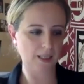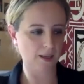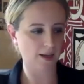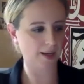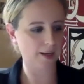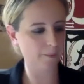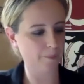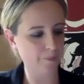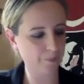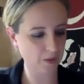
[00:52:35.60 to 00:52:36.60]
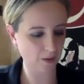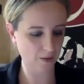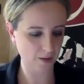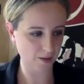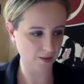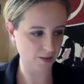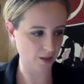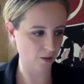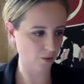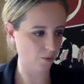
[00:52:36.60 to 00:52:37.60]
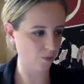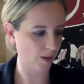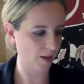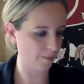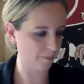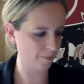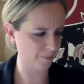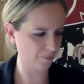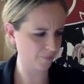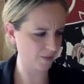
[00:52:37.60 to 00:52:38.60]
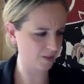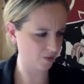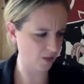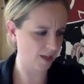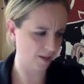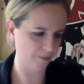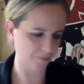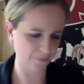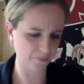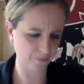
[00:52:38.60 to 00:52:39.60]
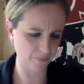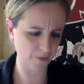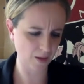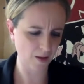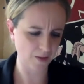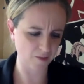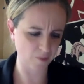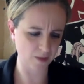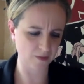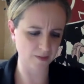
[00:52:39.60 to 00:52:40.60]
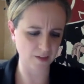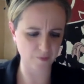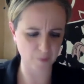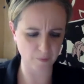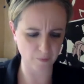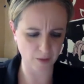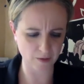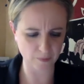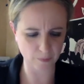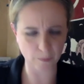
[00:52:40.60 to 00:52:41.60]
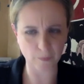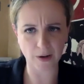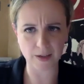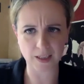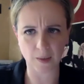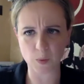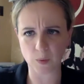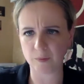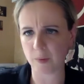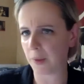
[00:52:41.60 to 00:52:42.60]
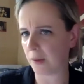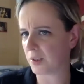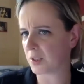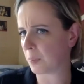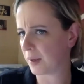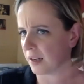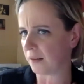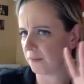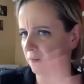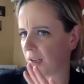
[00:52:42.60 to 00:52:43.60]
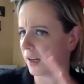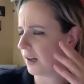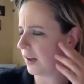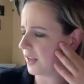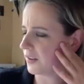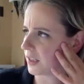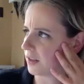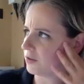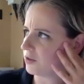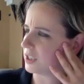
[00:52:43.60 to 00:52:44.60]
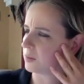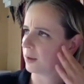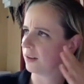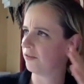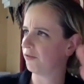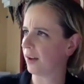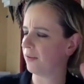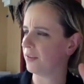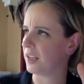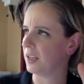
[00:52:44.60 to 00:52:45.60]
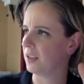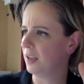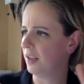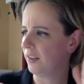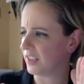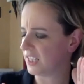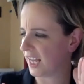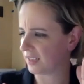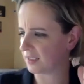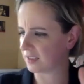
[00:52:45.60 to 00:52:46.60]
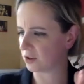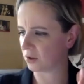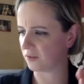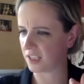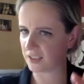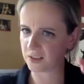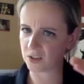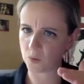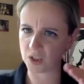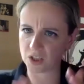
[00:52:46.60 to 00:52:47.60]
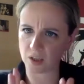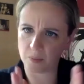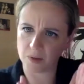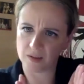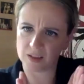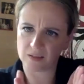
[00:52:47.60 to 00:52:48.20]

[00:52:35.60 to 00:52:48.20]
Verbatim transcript: um, so um, so yeah there've been there've been various times when I've been published but in uh, other countries where I've found the the text sort of gets squished up and